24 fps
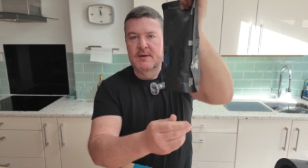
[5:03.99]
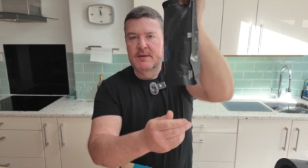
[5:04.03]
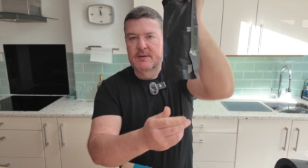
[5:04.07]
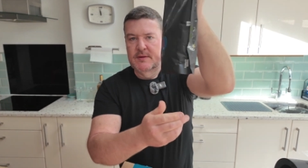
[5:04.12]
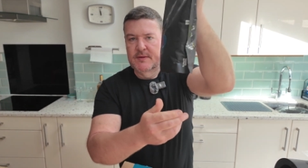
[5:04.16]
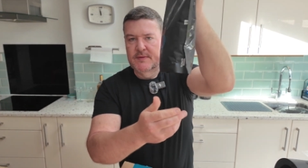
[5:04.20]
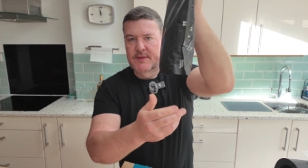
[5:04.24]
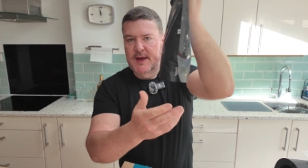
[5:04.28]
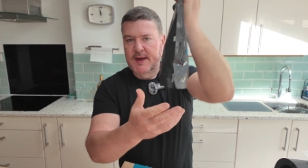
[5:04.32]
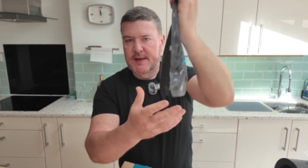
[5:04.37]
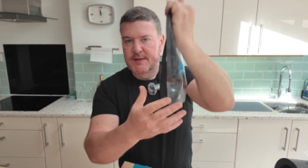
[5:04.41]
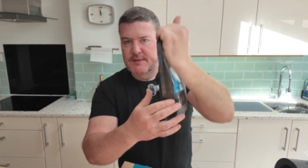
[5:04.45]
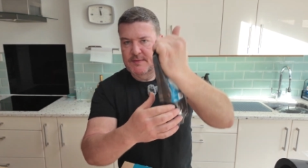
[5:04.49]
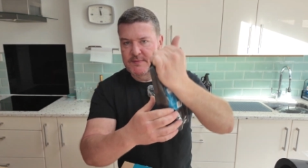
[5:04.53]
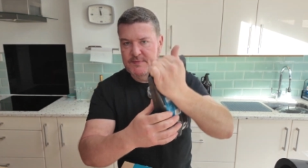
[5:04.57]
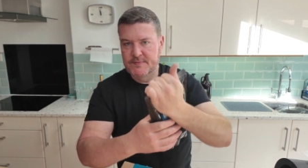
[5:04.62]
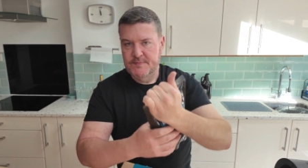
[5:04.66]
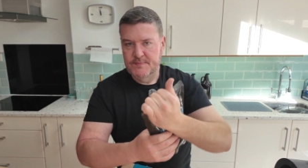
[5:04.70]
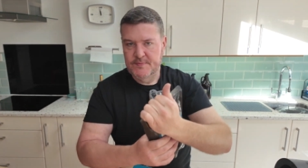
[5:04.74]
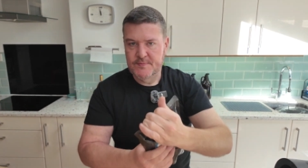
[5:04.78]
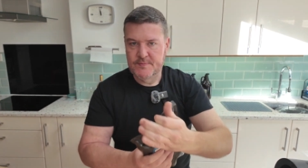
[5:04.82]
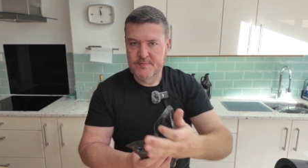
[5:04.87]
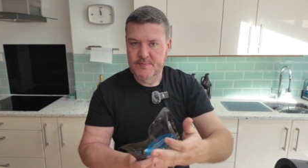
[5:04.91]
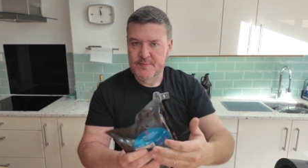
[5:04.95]
So that's
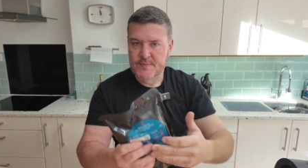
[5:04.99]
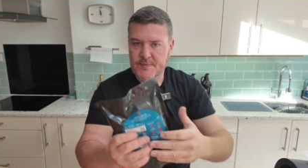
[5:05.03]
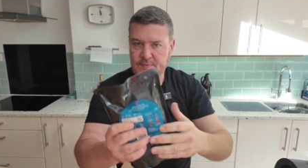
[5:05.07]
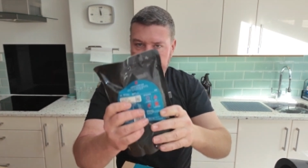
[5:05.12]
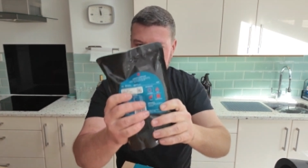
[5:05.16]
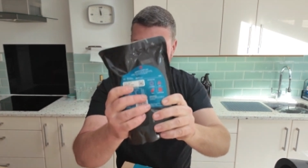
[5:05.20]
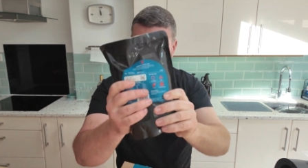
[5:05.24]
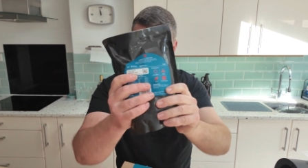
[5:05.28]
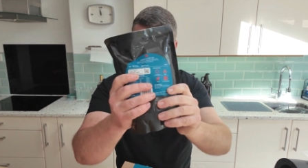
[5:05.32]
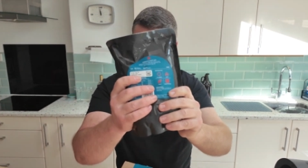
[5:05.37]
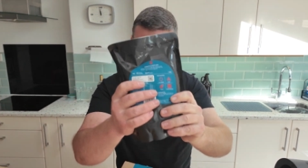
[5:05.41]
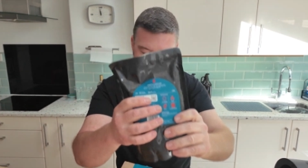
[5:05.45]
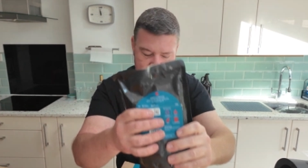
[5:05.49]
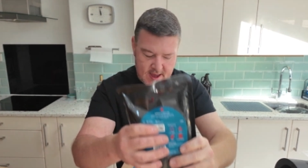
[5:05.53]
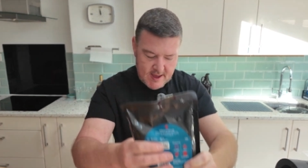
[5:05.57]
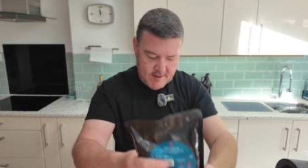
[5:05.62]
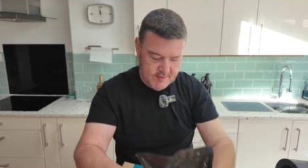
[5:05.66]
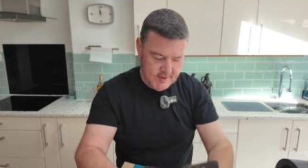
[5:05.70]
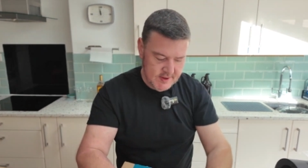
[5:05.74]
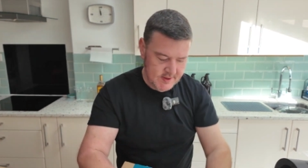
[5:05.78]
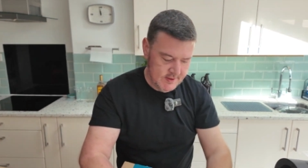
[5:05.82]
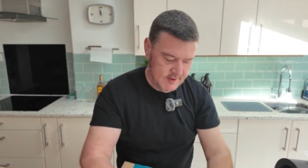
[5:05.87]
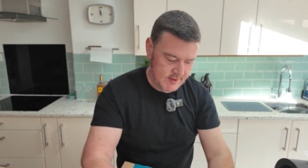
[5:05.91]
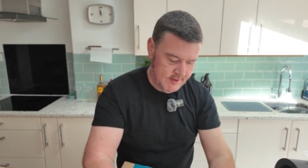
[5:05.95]
there.
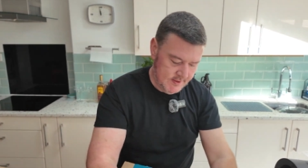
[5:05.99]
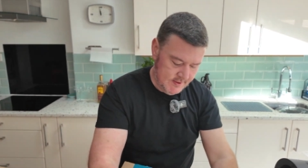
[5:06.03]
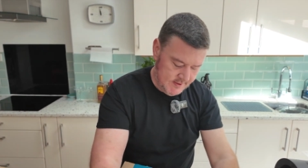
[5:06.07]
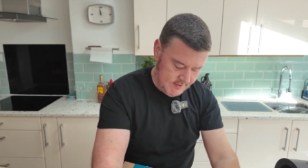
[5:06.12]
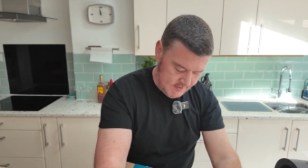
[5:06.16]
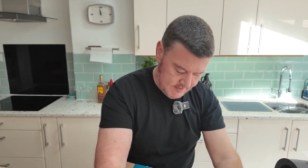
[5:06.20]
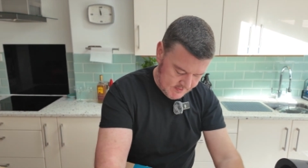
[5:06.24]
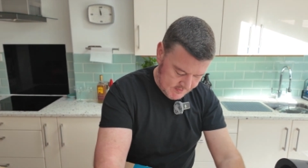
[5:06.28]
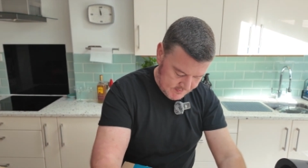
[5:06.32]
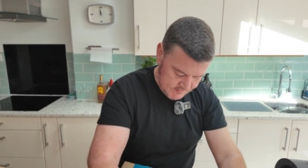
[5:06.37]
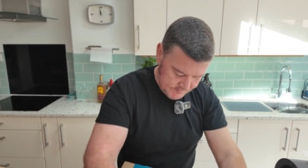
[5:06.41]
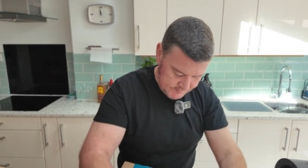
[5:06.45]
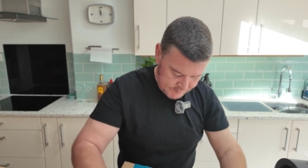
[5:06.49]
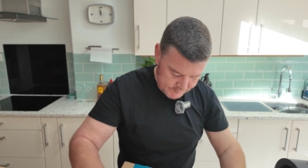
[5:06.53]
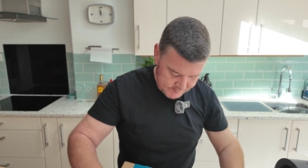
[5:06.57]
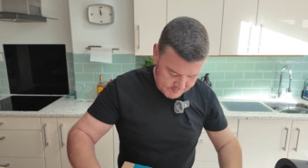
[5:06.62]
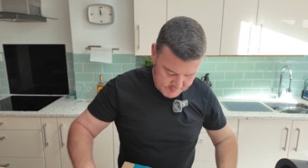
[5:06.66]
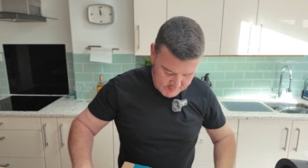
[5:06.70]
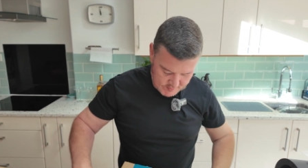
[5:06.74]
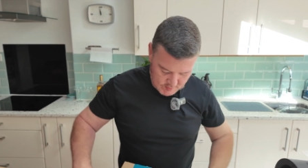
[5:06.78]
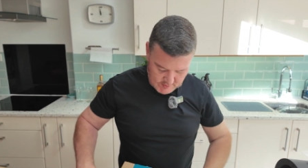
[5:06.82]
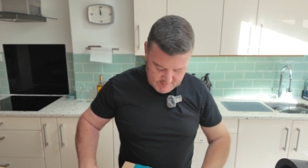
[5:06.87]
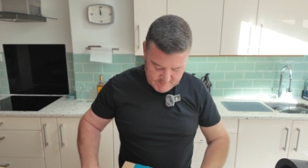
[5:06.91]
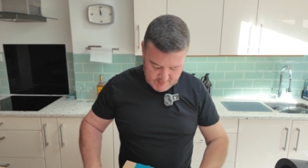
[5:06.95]

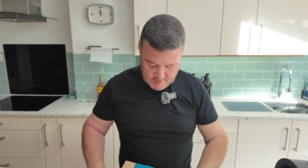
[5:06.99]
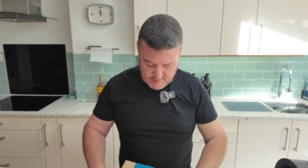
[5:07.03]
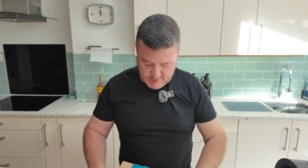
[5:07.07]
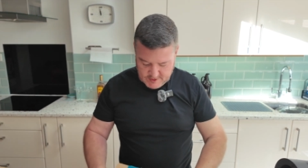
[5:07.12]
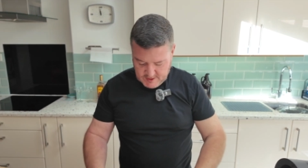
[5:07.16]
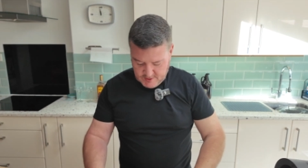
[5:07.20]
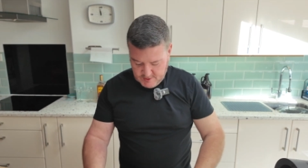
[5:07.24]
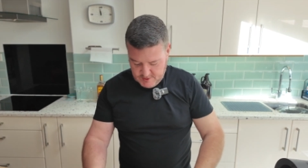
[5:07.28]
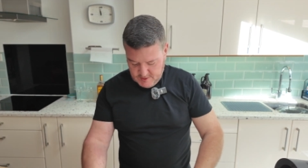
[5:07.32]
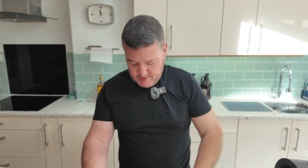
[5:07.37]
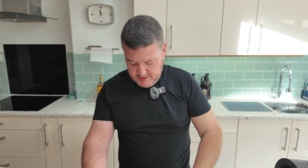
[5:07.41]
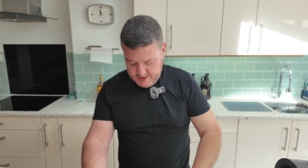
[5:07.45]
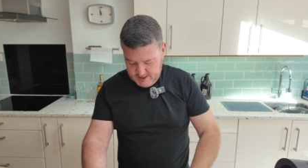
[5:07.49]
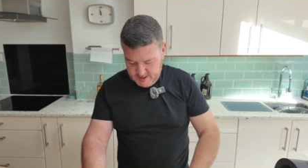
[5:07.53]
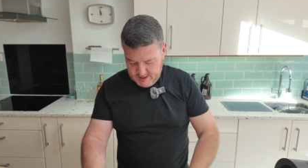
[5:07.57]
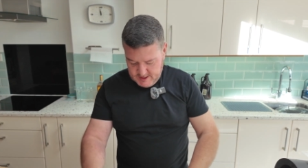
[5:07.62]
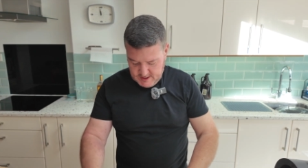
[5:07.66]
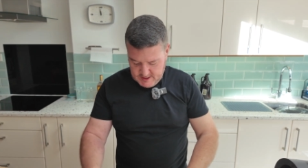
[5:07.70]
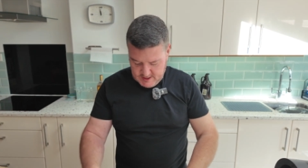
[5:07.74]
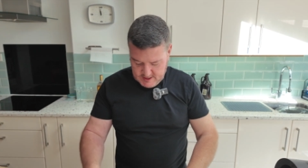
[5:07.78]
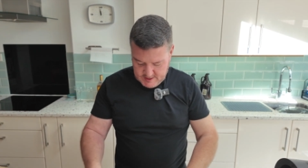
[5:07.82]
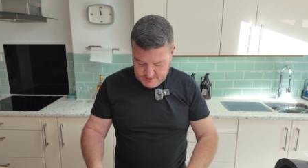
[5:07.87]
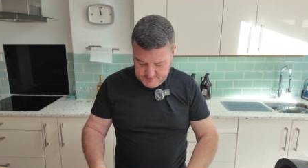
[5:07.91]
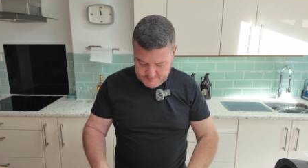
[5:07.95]
We've also got in
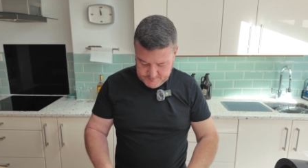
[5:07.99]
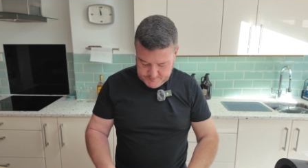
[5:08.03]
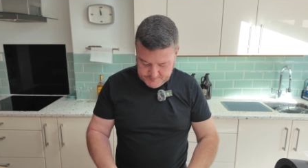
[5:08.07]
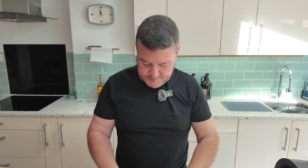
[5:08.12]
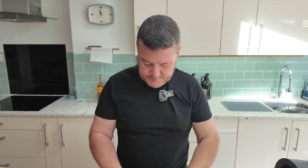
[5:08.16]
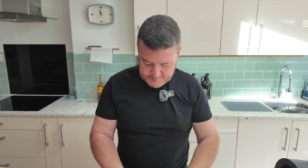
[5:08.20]
here